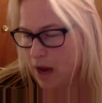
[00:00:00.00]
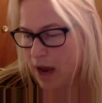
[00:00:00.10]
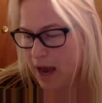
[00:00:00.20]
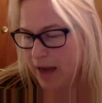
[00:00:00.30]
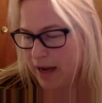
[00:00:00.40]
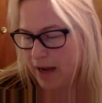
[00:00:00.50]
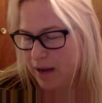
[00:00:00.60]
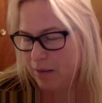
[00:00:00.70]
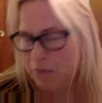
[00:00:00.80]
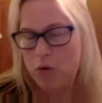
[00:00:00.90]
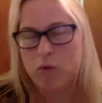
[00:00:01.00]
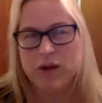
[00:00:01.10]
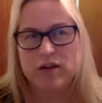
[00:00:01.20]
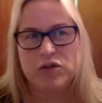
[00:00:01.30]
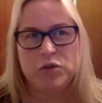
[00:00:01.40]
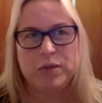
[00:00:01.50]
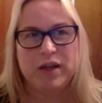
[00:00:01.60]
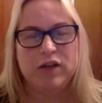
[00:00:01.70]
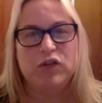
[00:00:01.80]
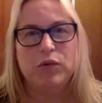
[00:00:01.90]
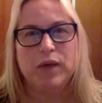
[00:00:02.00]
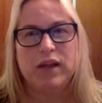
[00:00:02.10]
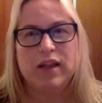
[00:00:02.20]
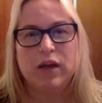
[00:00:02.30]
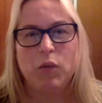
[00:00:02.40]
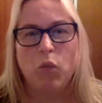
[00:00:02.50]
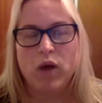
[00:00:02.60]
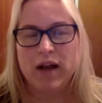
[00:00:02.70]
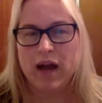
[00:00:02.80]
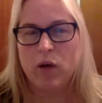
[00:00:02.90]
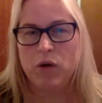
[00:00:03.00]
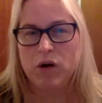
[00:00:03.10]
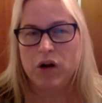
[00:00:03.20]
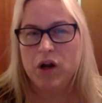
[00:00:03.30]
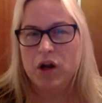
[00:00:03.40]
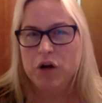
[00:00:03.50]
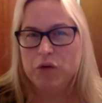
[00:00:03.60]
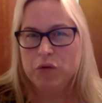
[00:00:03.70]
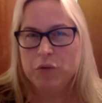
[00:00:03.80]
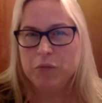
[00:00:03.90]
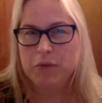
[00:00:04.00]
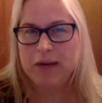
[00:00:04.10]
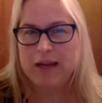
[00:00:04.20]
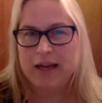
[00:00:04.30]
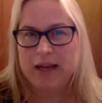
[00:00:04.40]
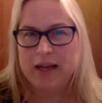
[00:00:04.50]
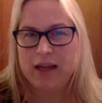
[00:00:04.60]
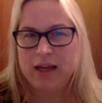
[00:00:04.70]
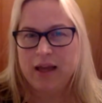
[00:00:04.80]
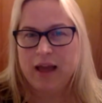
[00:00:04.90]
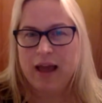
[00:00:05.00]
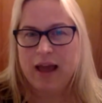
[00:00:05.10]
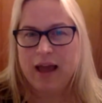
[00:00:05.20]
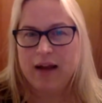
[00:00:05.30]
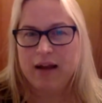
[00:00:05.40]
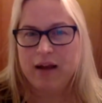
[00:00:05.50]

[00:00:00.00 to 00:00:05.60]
I am going to be doing the 1-hour group reading at